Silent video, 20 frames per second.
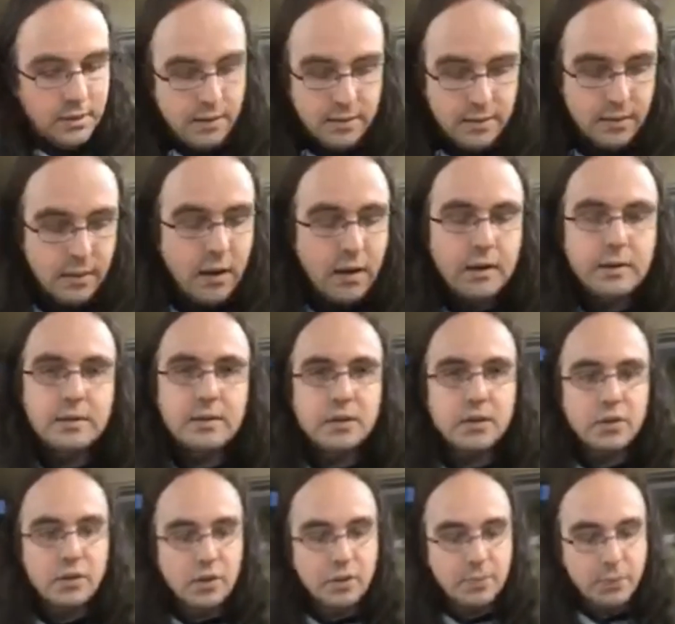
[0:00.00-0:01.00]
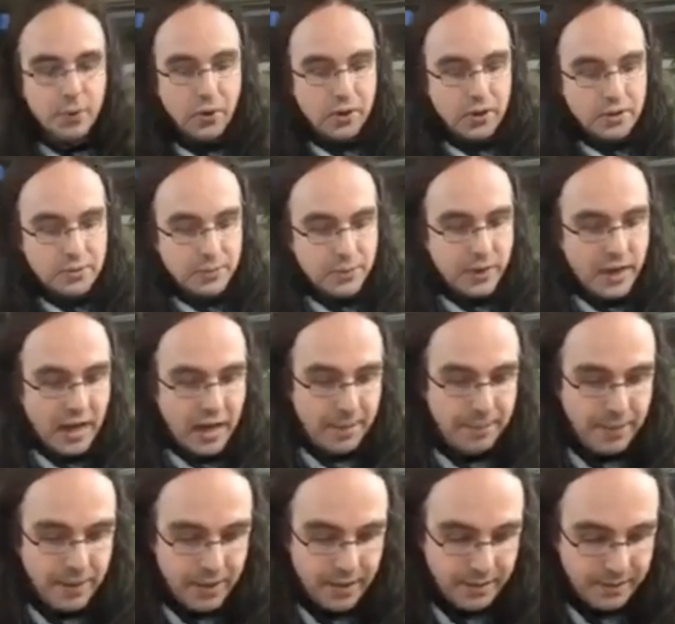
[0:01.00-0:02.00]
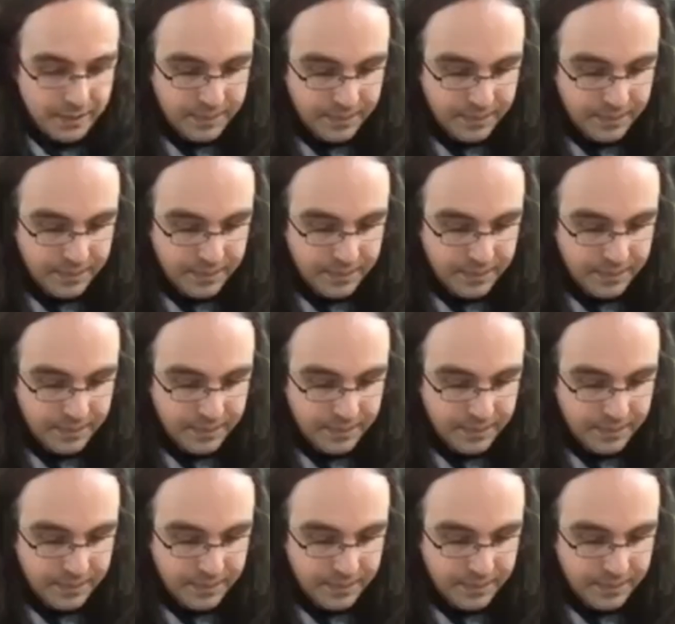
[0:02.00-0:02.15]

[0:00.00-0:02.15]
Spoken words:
As long as they're good books, we're happy.